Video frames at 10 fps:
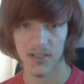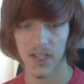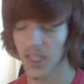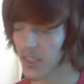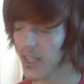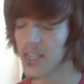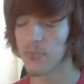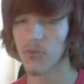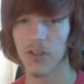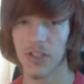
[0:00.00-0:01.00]
So that's
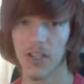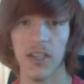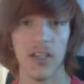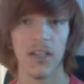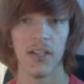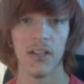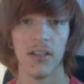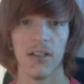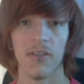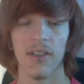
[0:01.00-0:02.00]
pretty...
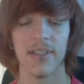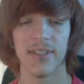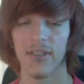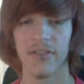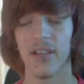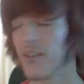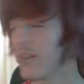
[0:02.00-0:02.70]
That sounds like...